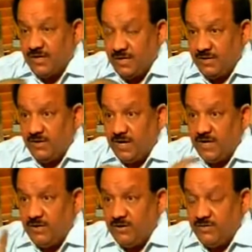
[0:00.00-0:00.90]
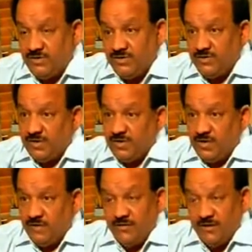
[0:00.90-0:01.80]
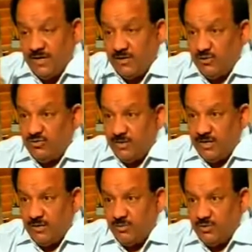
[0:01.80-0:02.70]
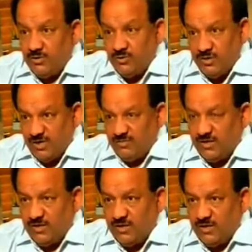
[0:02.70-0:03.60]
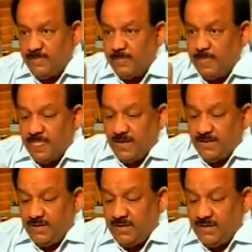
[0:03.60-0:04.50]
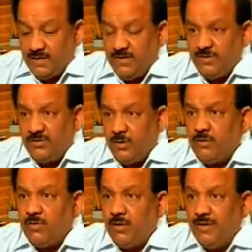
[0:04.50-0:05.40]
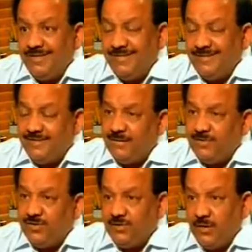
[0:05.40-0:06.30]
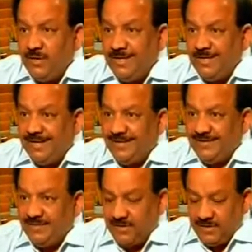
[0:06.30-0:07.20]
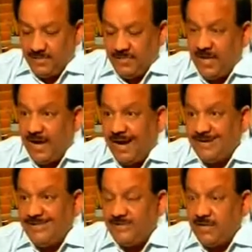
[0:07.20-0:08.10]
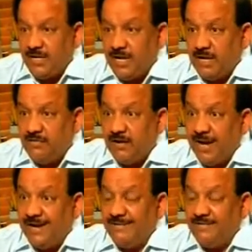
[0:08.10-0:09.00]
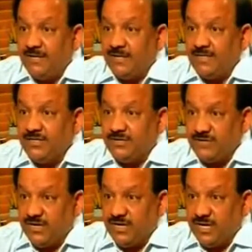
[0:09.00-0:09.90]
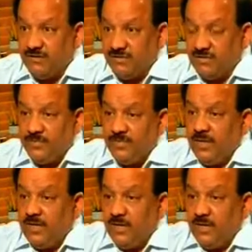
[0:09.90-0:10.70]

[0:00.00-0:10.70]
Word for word: in the country right now which is even endorsed by WHO that's one thing then it is not only this team is already existing at the state level and even at the district levels